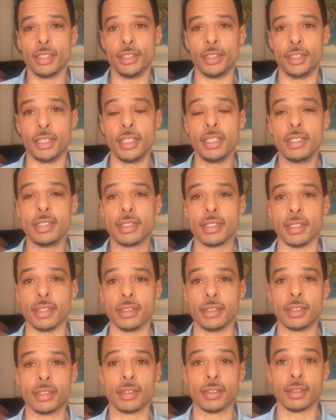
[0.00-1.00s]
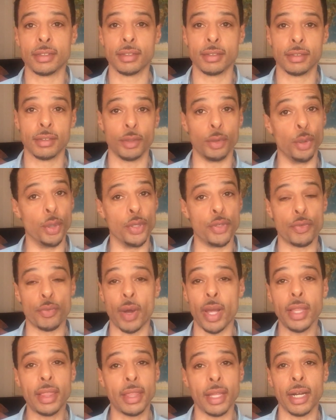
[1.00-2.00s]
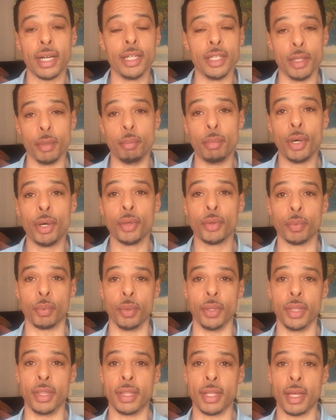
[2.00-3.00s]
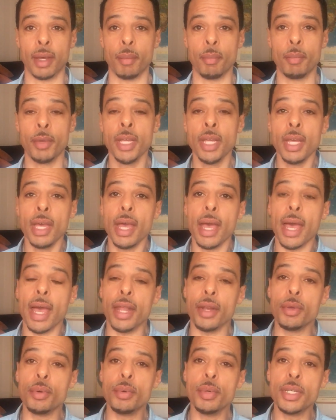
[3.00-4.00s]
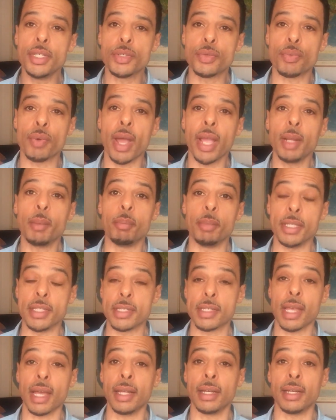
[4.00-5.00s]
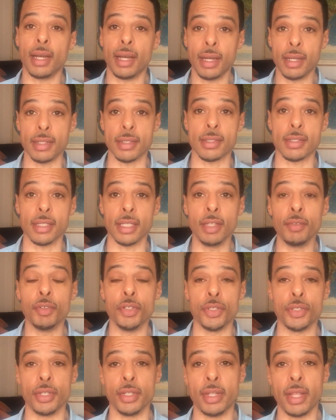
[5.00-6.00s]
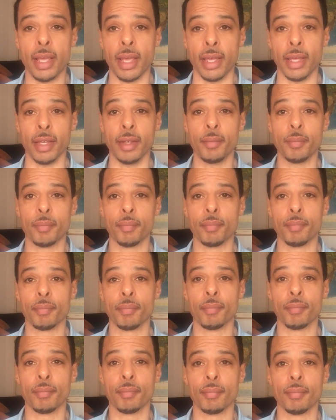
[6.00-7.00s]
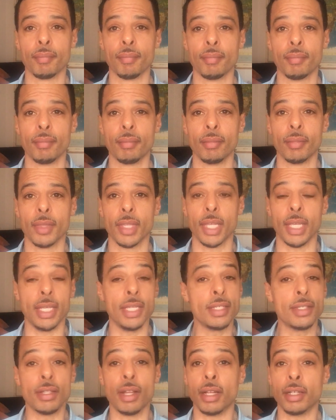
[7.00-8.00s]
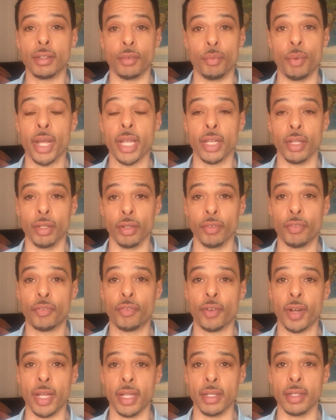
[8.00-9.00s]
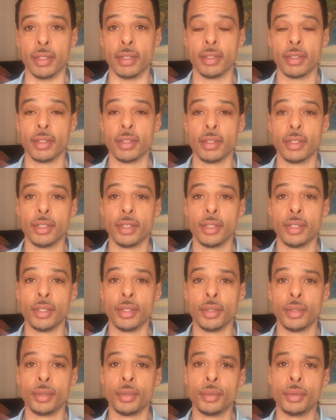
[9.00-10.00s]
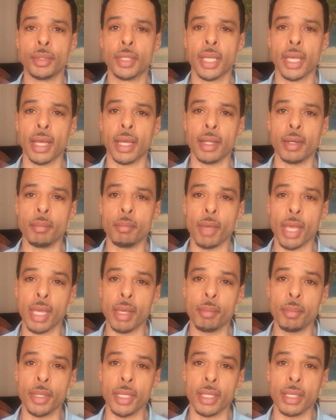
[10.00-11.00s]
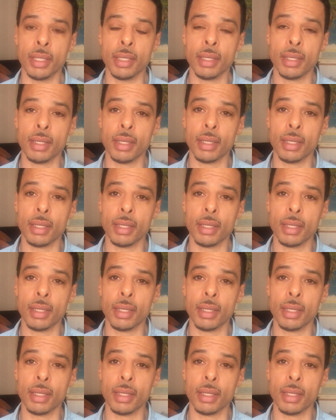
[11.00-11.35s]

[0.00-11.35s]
Jesus who is right there in the boat with them and who is right beside us even today, he's not a regular friend who can maybe